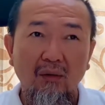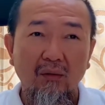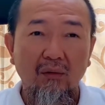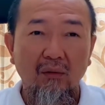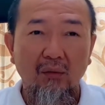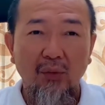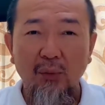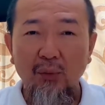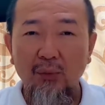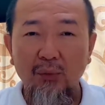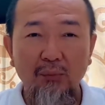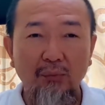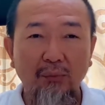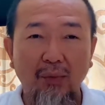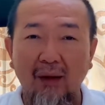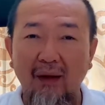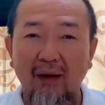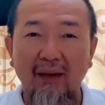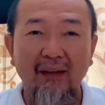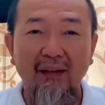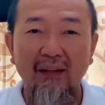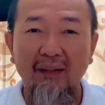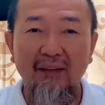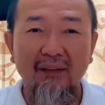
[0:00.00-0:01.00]
we would
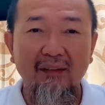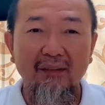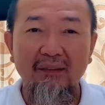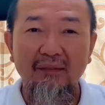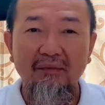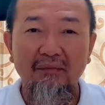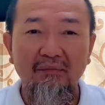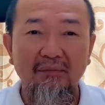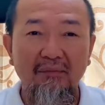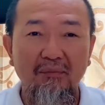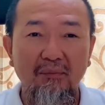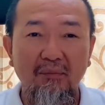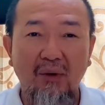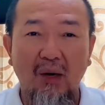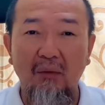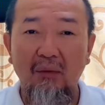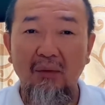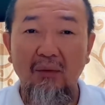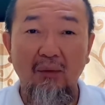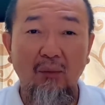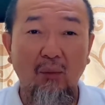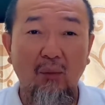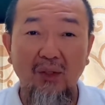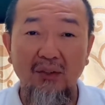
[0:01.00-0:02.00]
play
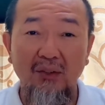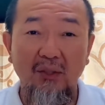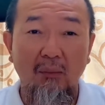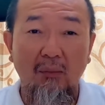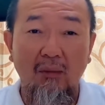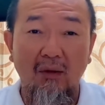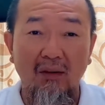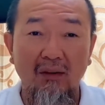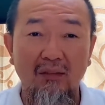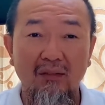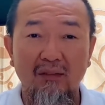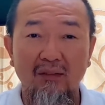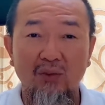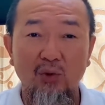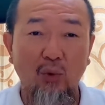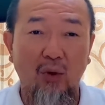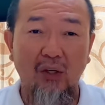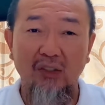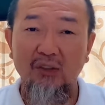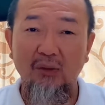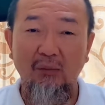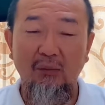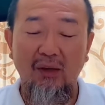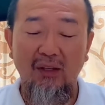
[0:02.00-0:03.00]
probably once a month,
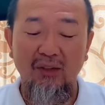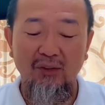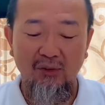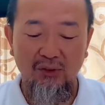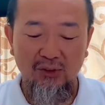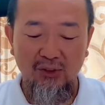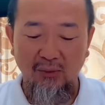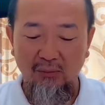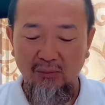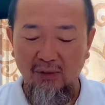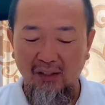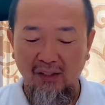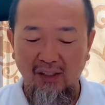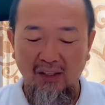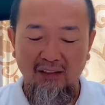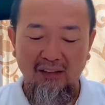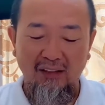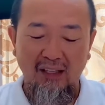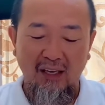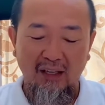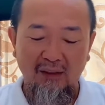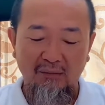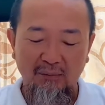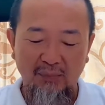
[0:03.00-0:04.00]
twice a month, or something like
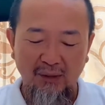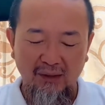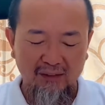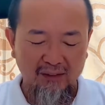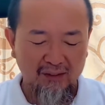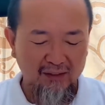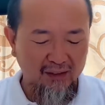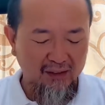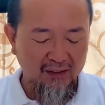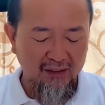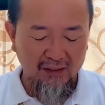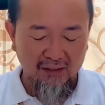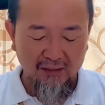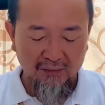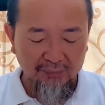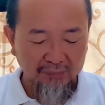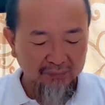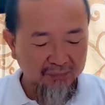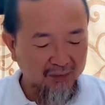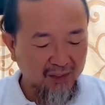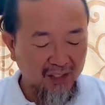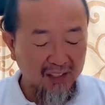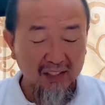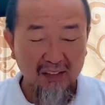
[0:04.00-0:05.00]
that. But
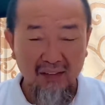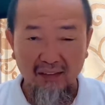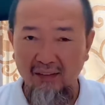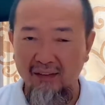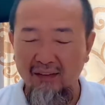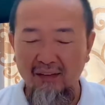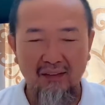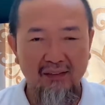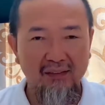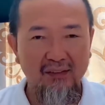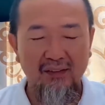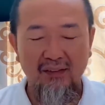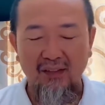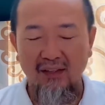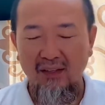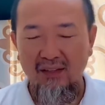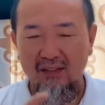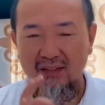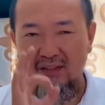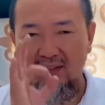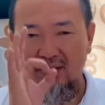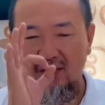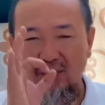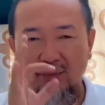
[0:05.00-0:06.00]
here, it's
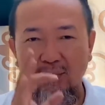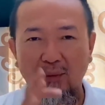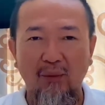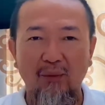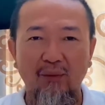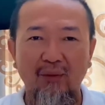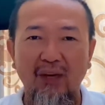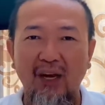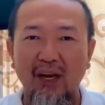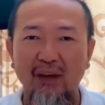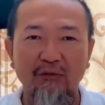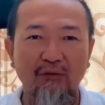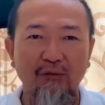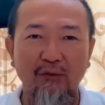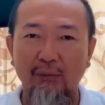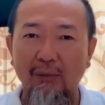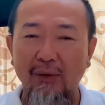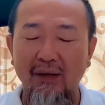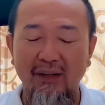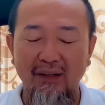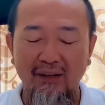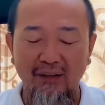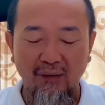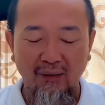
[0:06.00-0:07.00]
zero game for
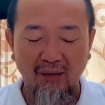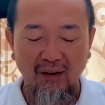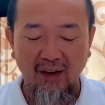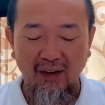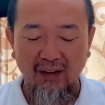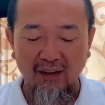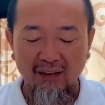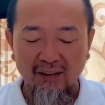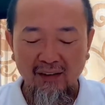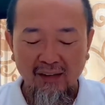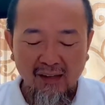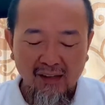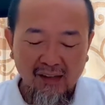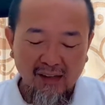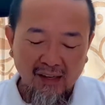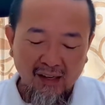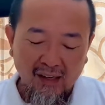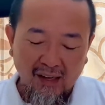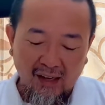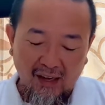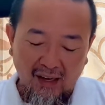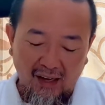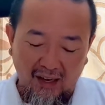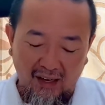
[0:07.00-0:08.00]
me, okay?
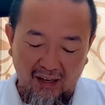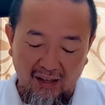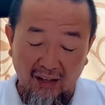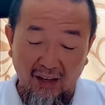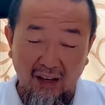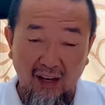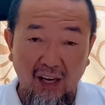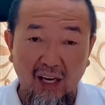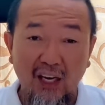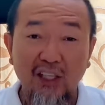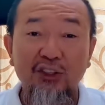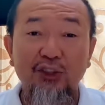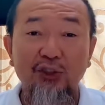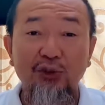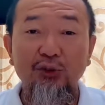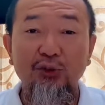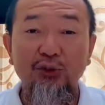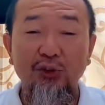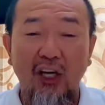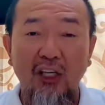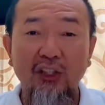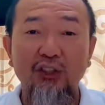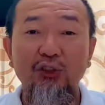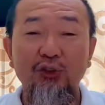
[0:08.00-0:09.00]
And I
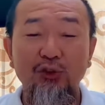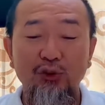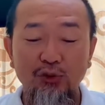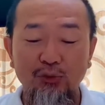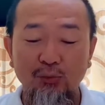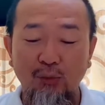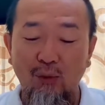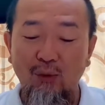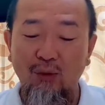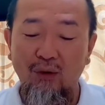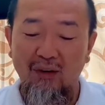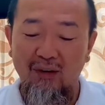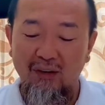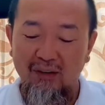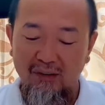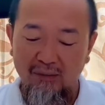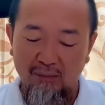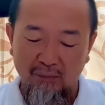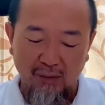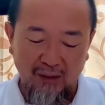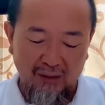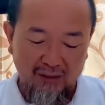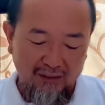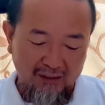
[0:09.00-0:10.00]
should do more.
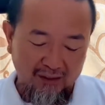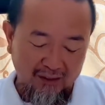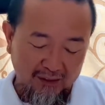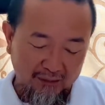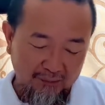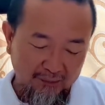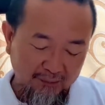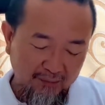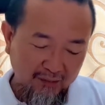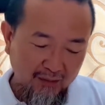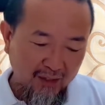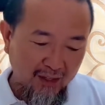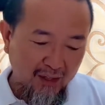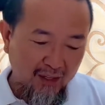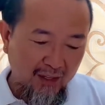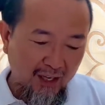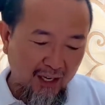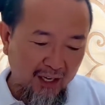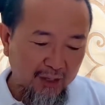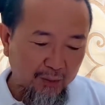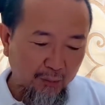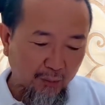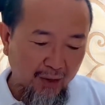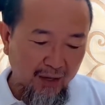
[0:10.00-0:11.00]
But
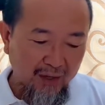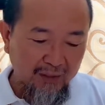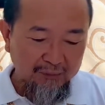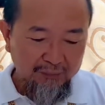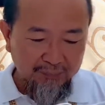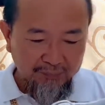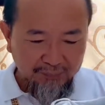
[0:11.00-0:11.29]
anyway,